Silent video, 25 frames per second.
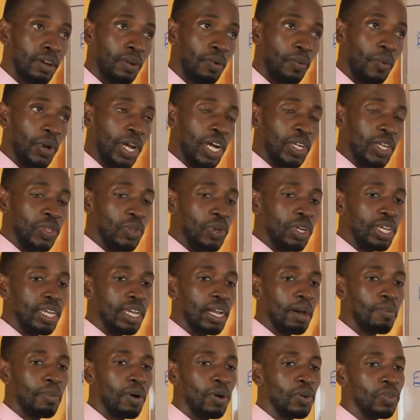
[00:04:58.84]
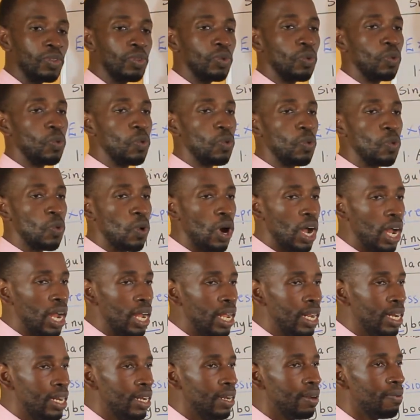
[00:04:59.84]
We are talking about
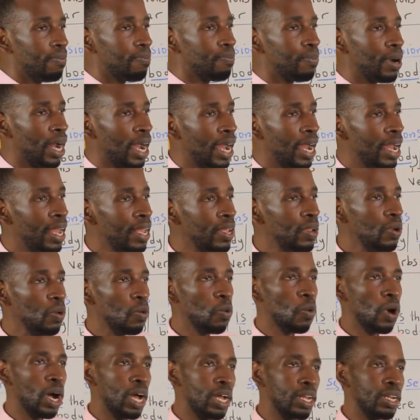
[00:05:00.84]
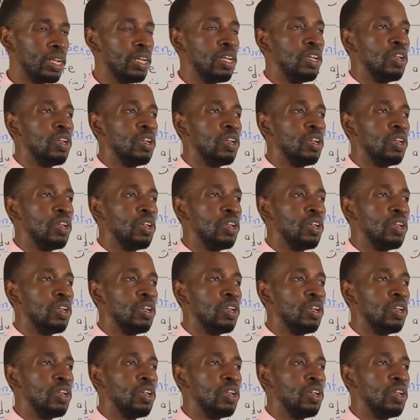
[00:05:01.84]
one by one.